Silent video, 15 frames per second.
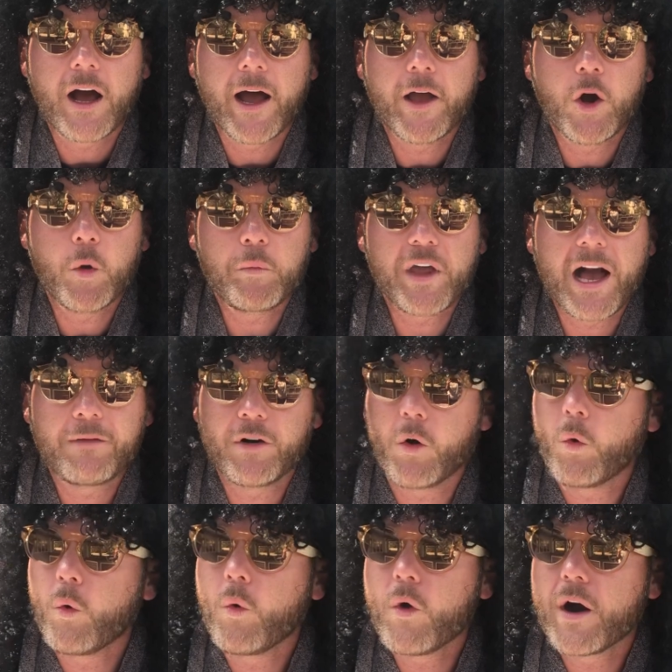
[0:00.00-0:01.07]
I hope you have a
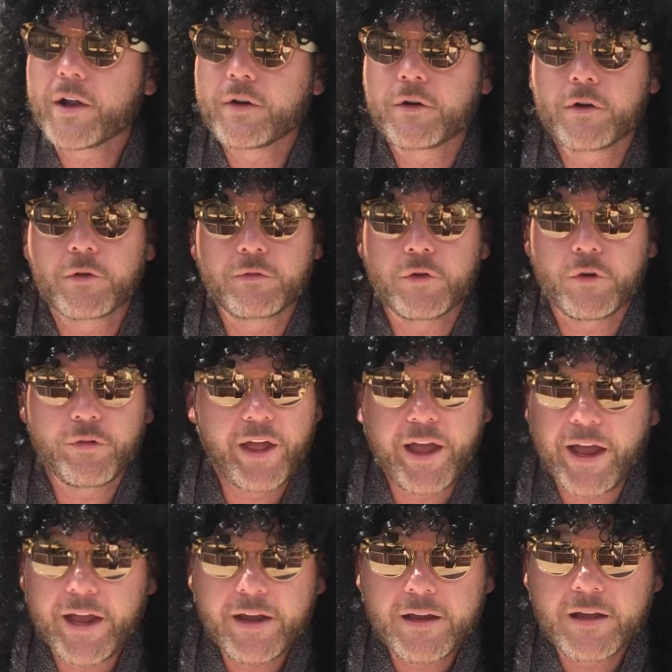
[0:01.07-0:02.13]
wonderful
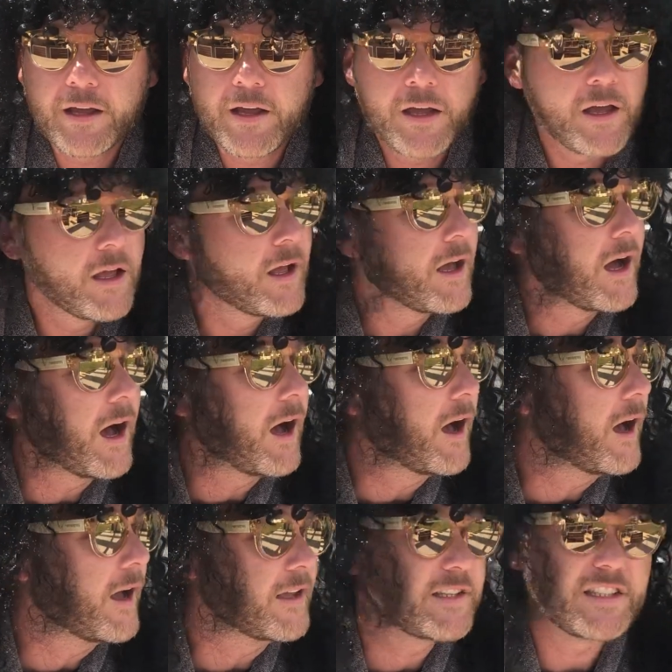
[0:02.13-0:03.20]
day.
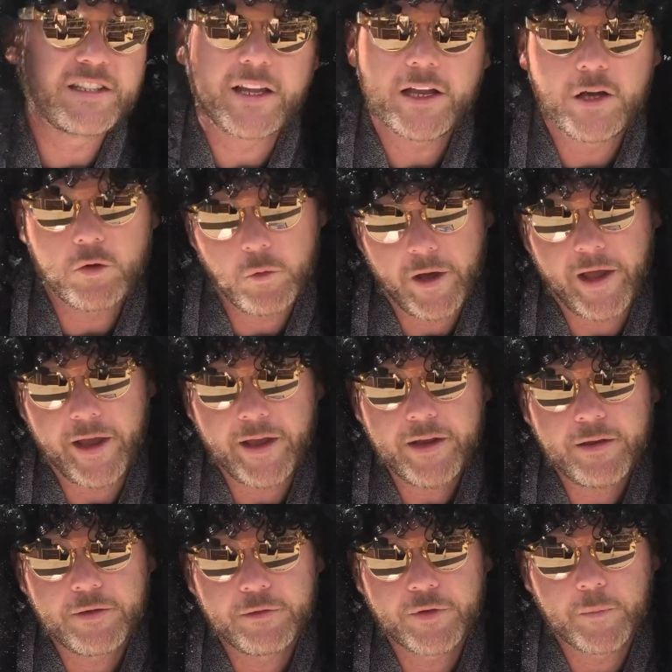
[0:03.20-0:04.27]
Stay away
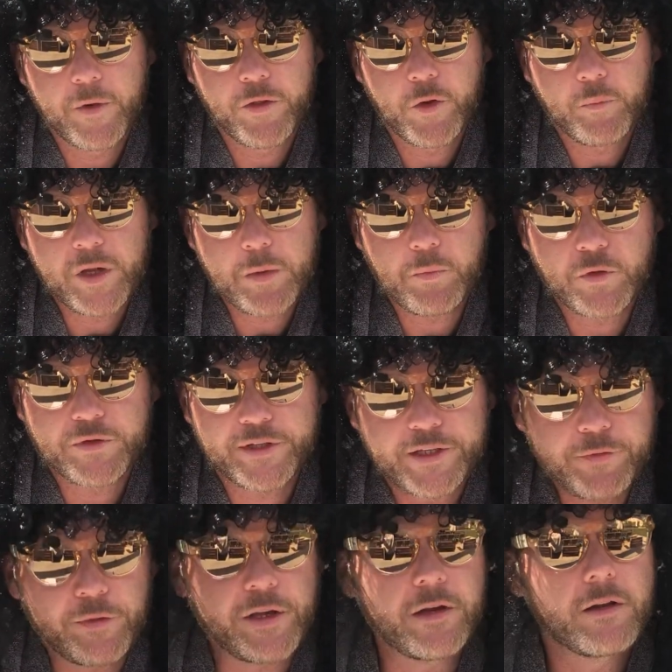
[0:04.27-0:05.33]
from other people. 6
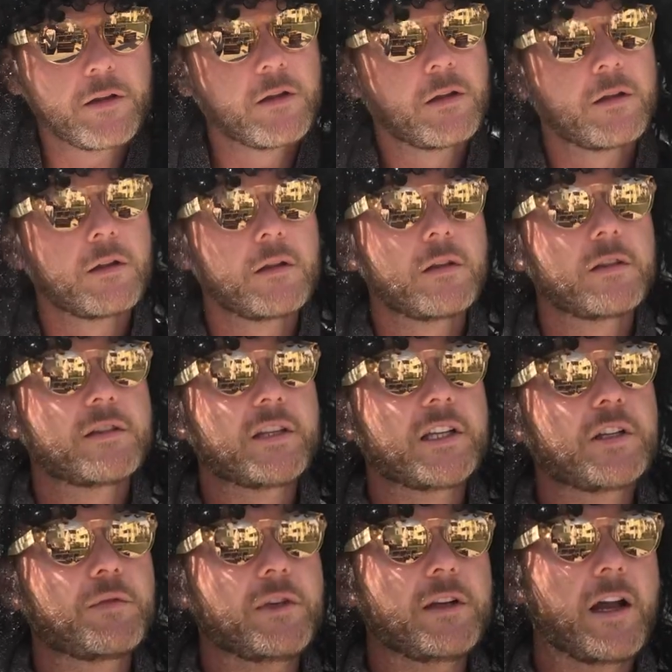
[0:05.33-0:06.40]
feet.
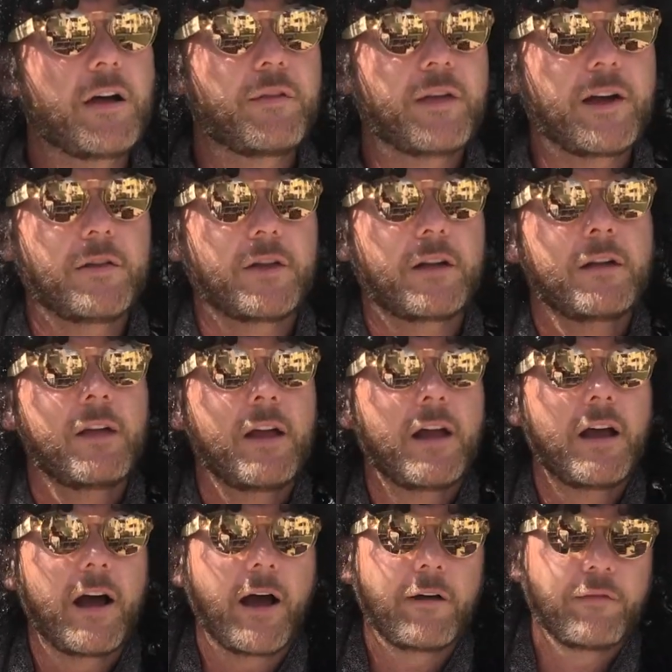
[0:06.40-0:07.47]
6 feet. I found
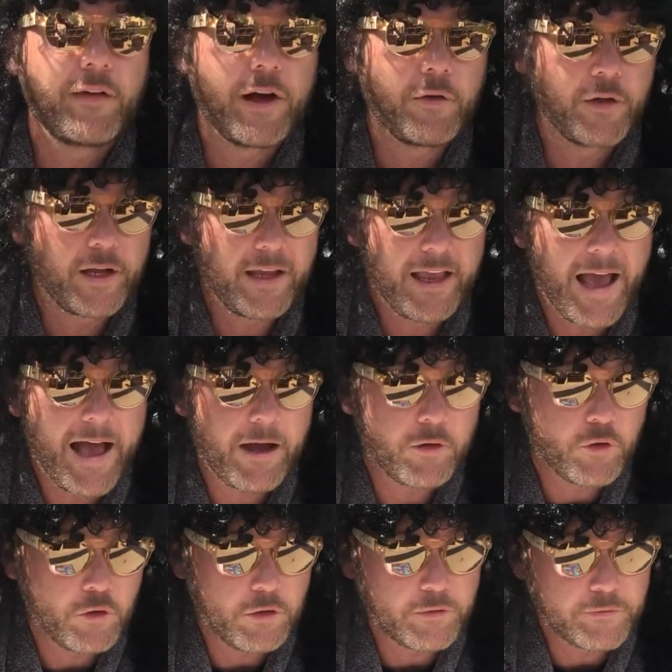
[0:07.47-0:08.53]
a
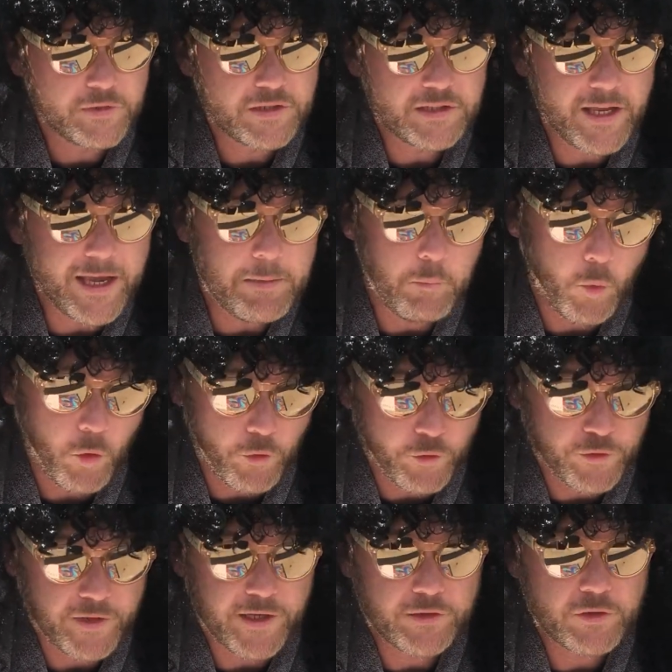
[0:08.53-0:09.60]
gaggle of
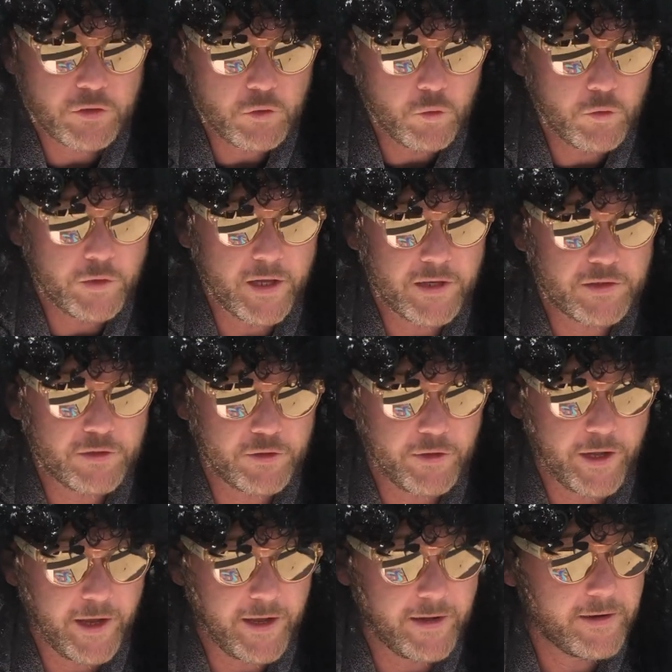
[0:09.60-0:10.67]
skateboarders at school
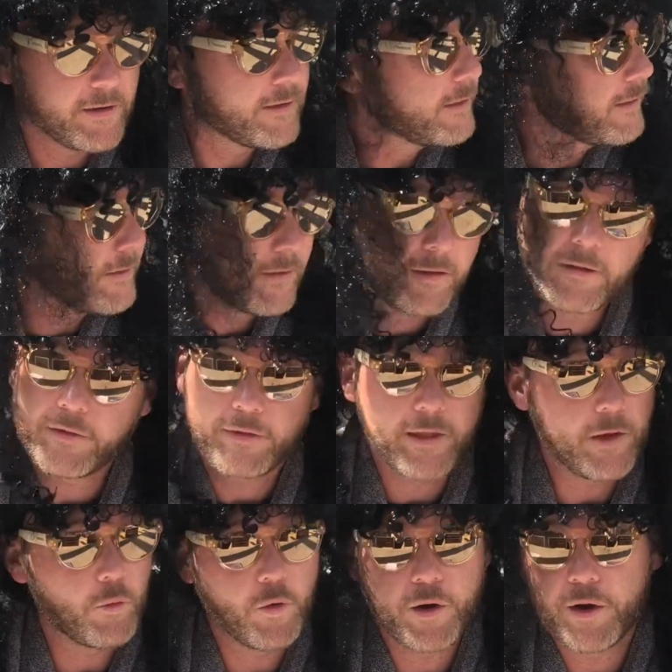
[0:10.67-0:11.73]
yesterday.
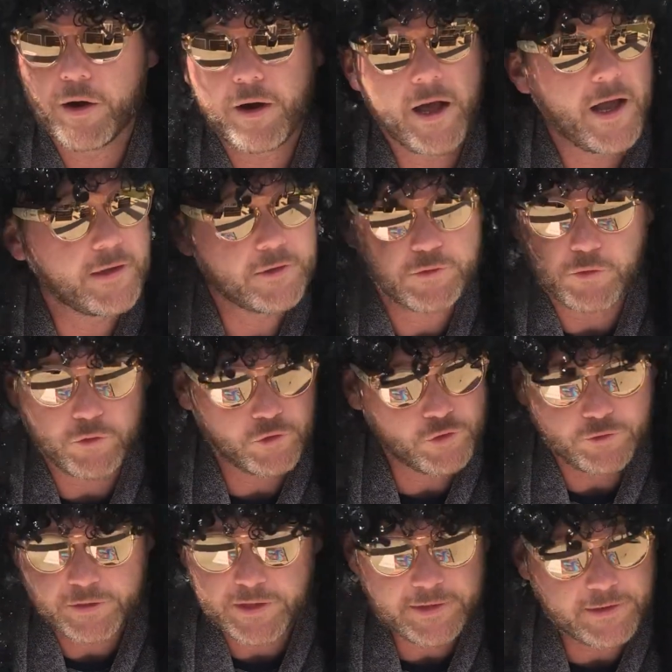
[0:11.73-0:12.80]
They were not
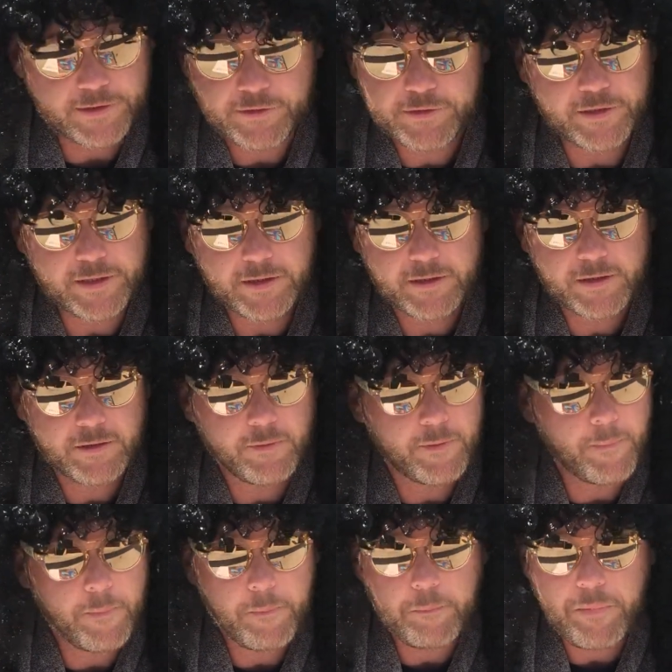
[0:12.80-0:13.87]
social distancing.
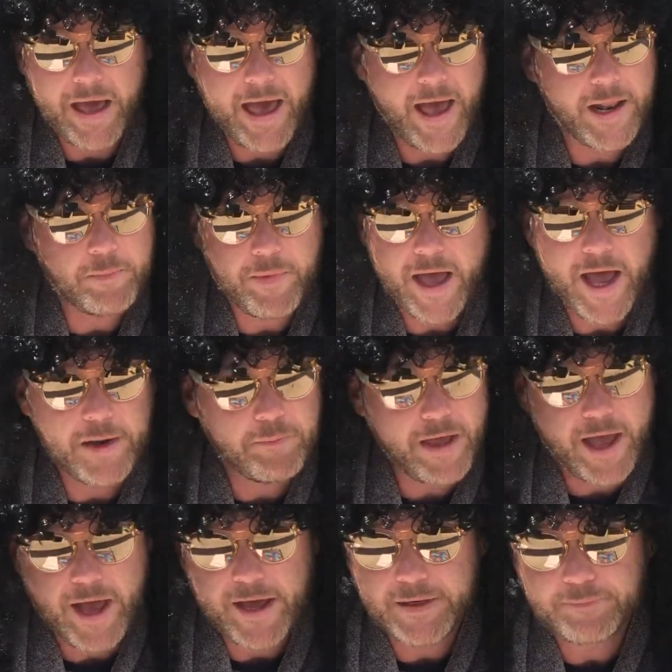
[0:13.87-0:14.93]
Bad, bad,
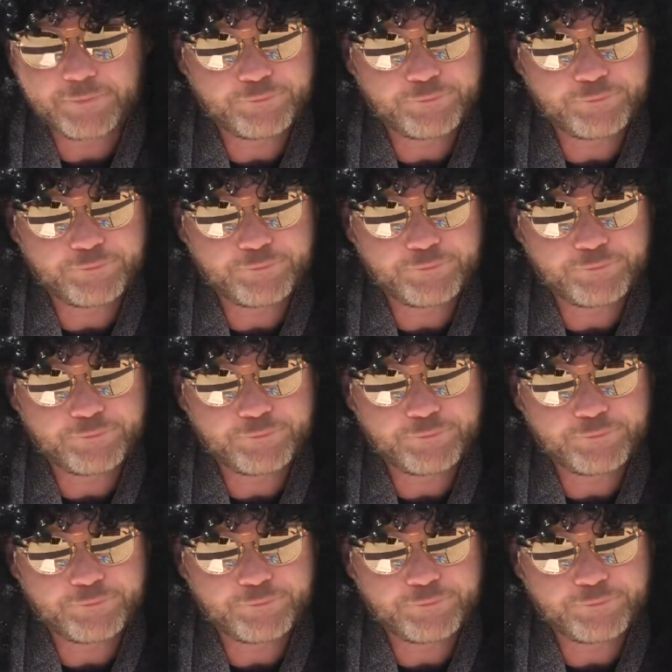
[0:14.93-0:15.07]
bad.